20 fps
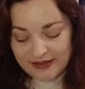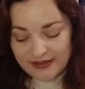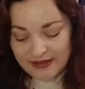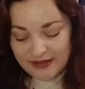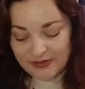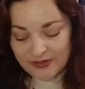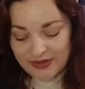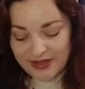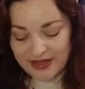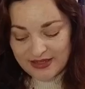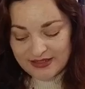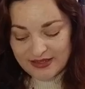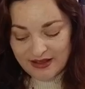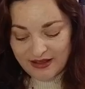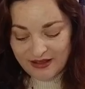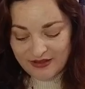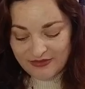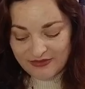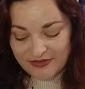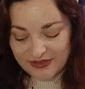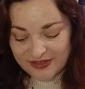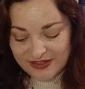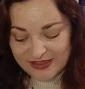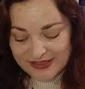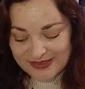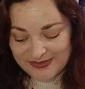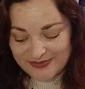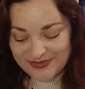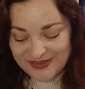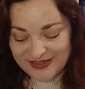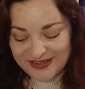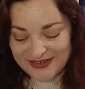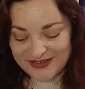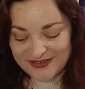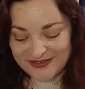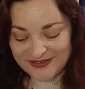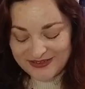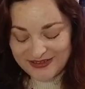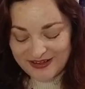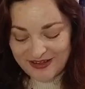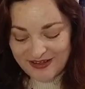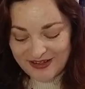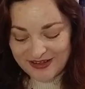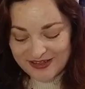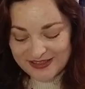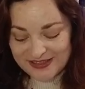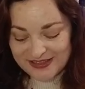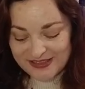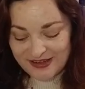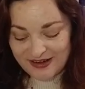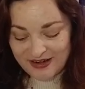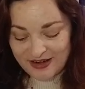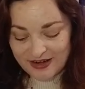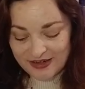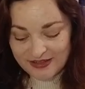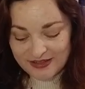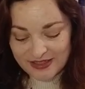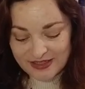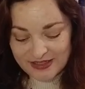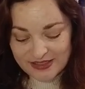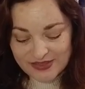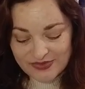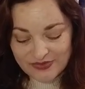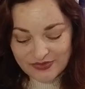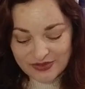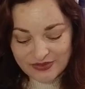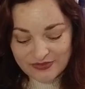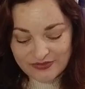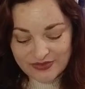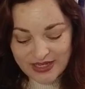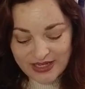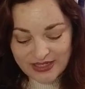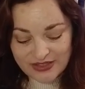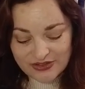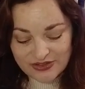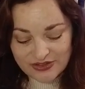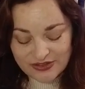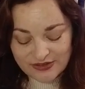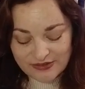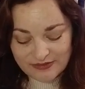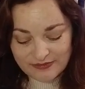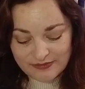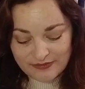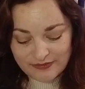I would like to offer this, God is the heart that is full of nature.